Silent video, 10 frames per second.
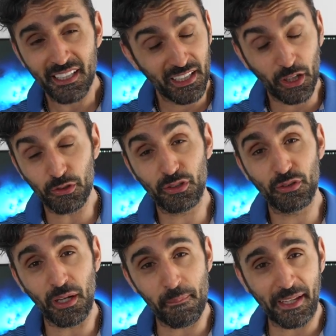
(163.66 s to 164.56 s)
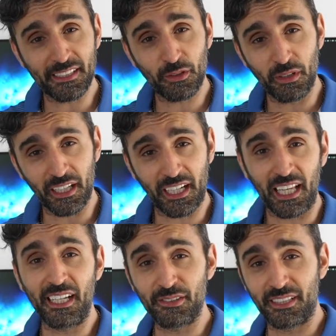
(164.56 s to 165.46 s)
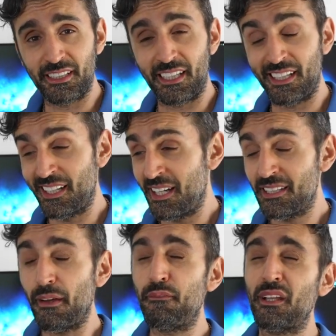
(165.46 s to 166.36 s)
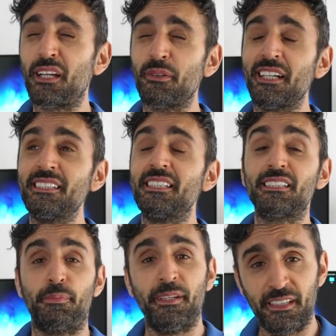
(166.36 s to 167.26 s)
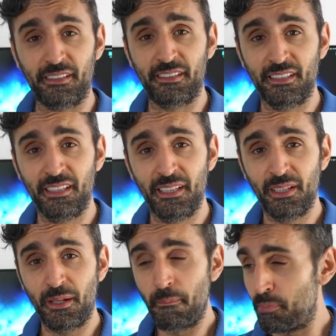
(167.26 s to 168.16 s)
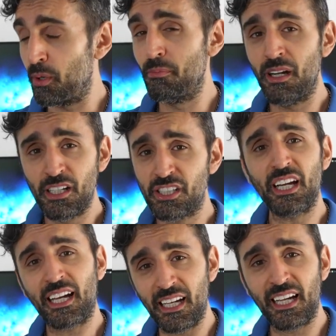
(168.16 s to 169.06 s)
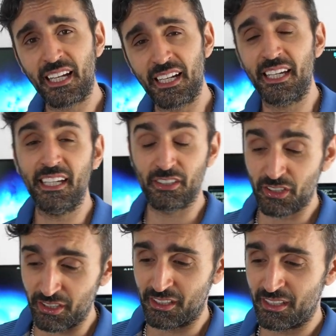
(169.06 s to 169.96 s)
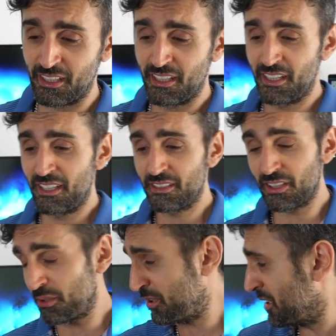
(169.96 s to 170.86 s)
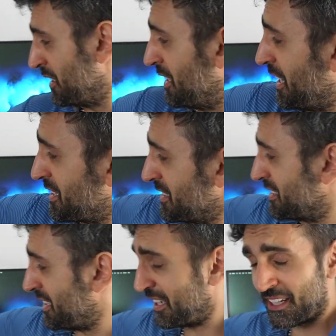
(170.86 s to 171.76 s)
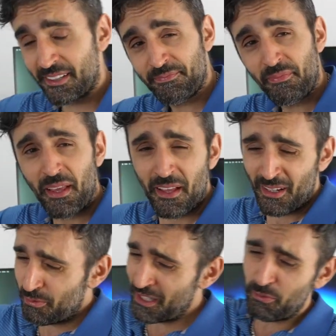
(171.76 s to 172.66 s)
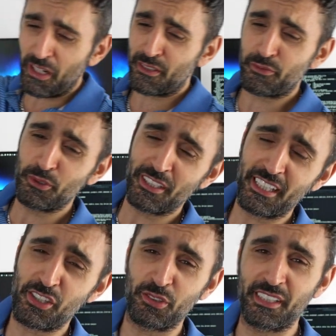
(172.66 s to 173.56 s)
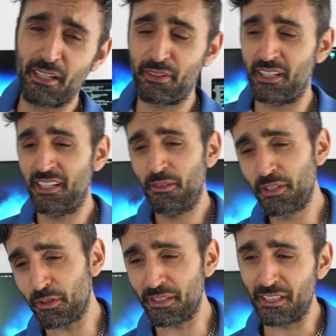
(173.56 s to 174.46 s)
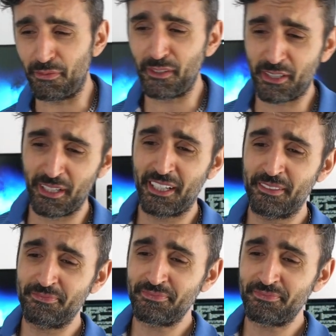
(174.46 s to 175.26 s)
you go to a basic one like Color LCD, the flickering disappears. Boom, shakalaka, it is gone. So, as you can see, we worked through this issue together. We got rid of the flickering.